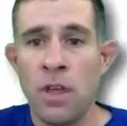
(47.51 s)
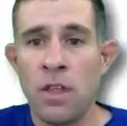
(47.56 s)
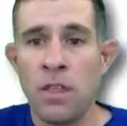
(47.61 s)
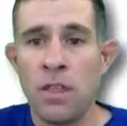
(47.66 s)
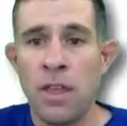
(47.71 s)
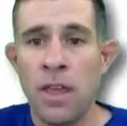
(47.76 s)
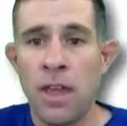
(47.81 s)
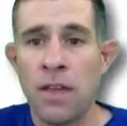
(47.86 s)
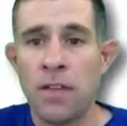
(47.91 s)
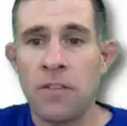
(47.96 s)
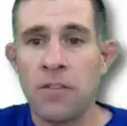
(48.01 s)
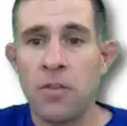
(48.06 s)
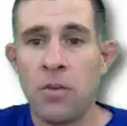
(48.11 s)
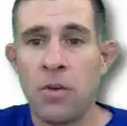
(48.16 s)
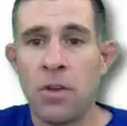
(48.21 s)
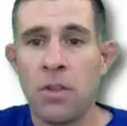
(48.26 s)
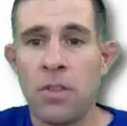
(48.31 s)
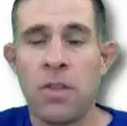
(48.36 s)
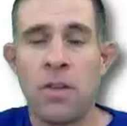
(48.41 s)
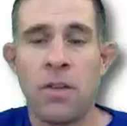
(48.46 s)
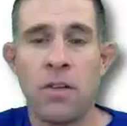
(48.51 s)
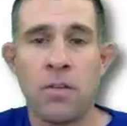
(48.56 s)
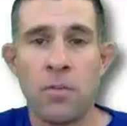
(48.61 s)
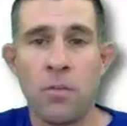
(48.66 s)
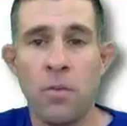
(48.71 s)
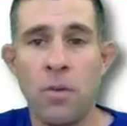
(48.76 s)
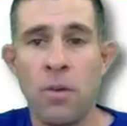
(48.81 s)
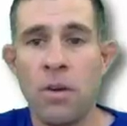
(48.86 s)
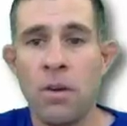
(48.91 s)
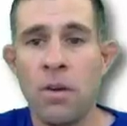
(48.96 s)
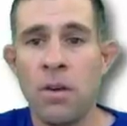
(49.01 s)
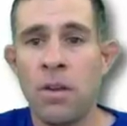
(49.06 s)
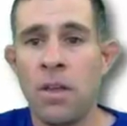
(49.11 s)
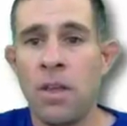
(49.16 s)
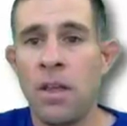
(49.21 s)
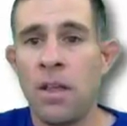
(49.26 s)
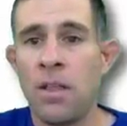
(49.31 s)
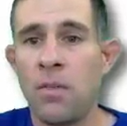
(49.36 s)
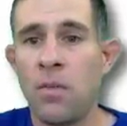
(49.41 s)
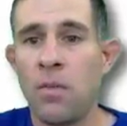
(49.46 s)
The X coordinate there is 1
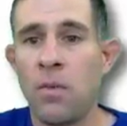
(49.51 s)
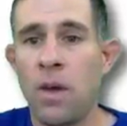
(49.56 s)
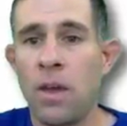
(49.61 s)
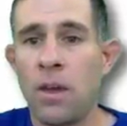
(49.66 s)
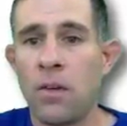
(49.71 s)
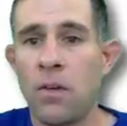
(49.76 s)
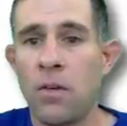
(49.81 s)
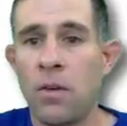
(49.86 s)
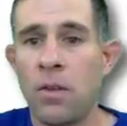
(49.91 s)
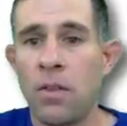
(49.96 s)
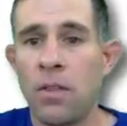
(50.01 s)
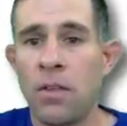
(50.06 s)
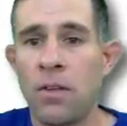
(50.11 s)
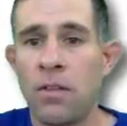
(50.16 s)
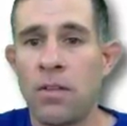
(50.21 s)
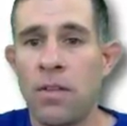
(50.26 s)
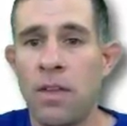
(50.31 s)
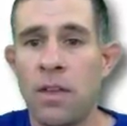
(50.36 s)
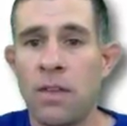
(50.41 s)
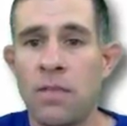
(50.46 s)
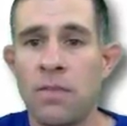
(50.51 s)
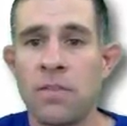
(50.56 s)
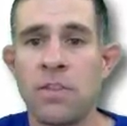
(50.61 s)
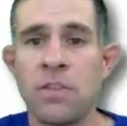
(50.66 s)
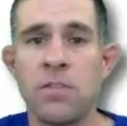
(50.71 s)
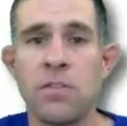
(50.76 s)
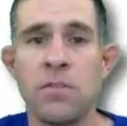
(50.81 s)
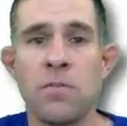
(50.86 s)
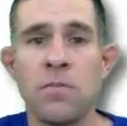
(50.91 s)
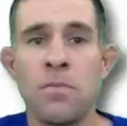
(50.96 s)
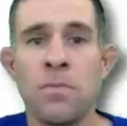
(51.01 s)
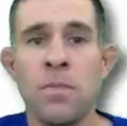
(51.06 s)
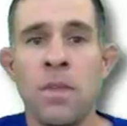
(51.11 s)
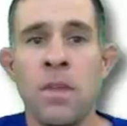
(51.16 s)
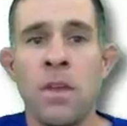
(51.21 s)
and the Y coordinate there is -2.